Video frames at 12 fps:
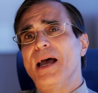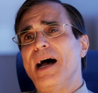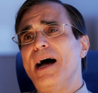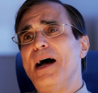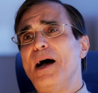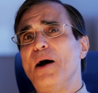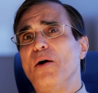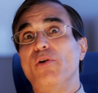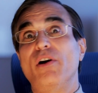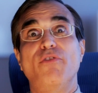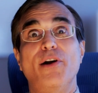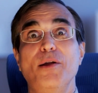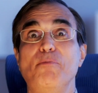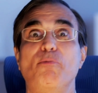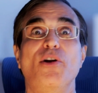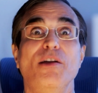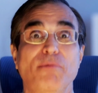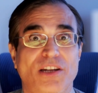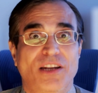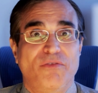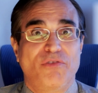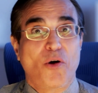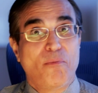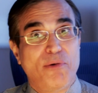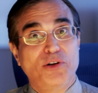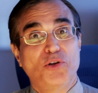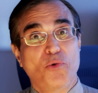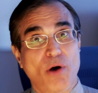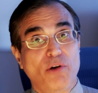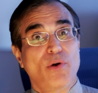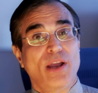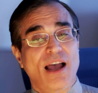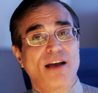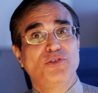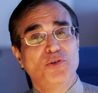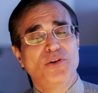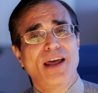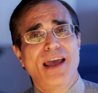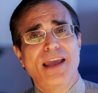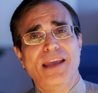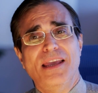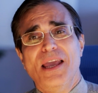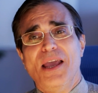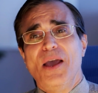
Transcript: were very primitive compared to what we have today.